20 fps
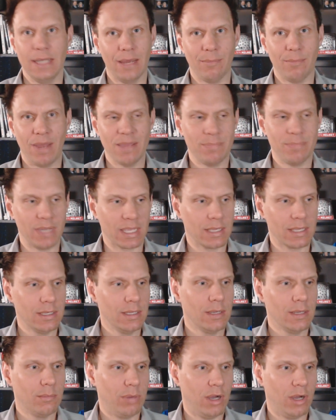Not my
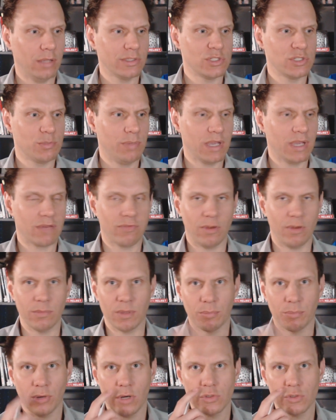pick. Pauly's pick
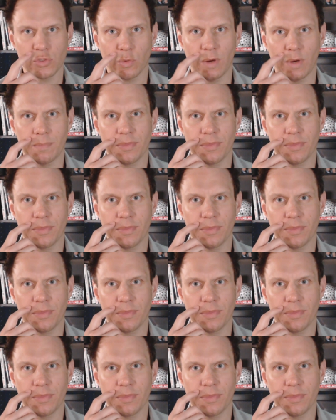from the pros.